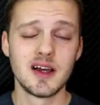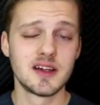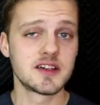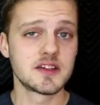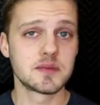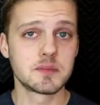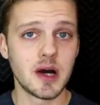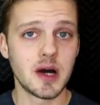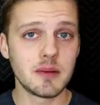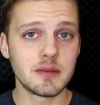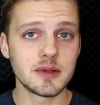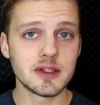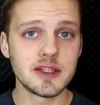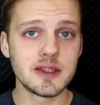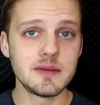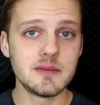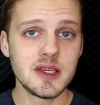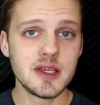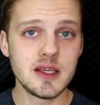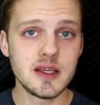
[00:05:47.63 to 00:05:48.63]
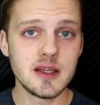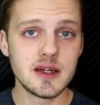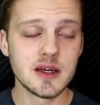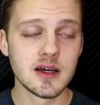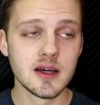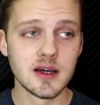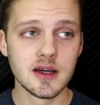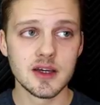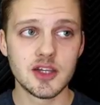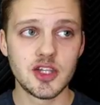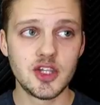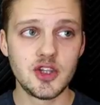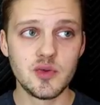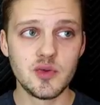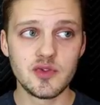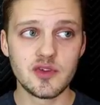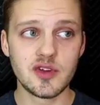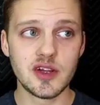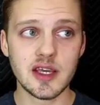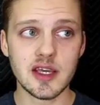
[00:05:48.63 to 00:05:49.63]
Does publicly mean Q
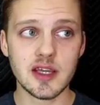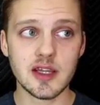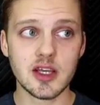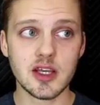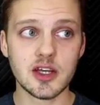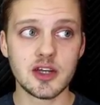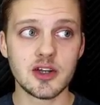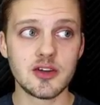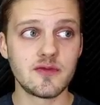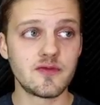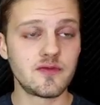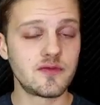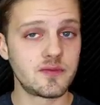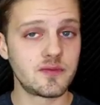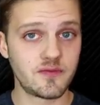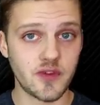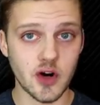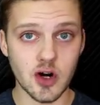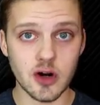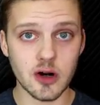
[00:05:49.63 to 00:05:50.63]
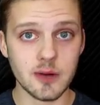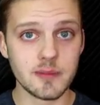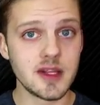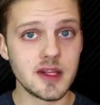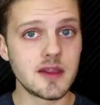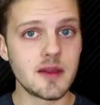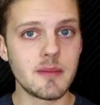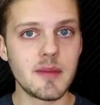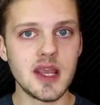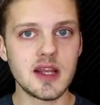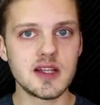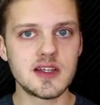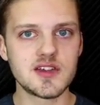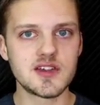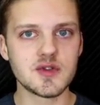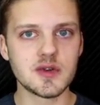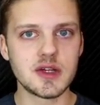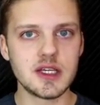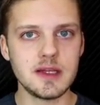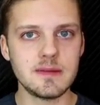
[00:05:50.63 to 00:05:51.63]
is going to get confirmed in the
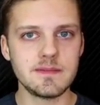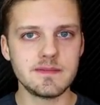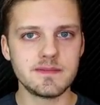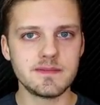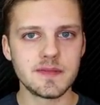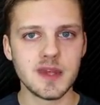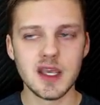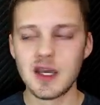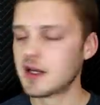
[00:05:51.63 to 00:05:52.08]
mainstream?